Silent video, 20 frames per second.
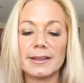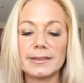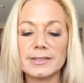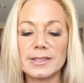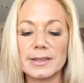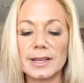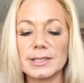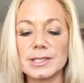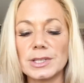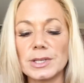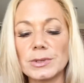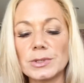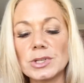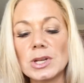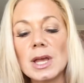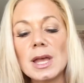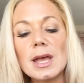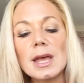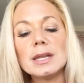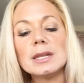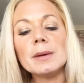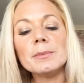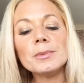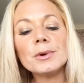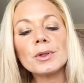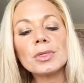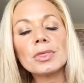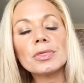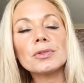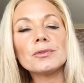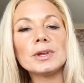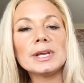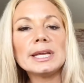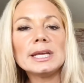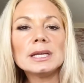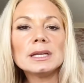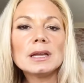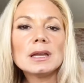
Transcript: So that's huge. Number 3,